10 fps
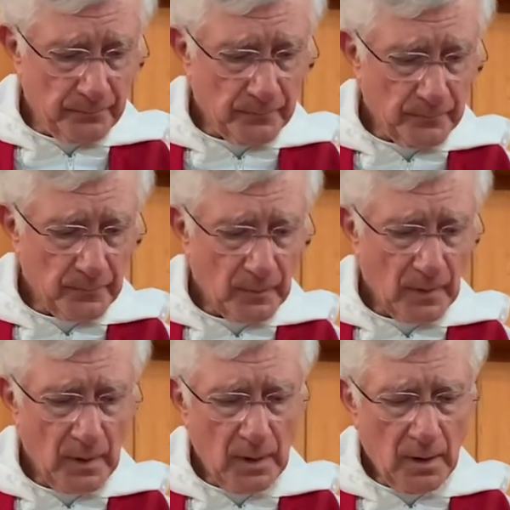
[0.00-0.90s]

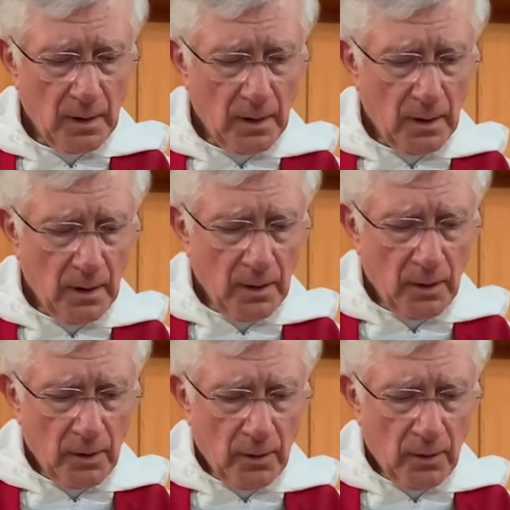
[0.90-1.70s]
Nobody speaks.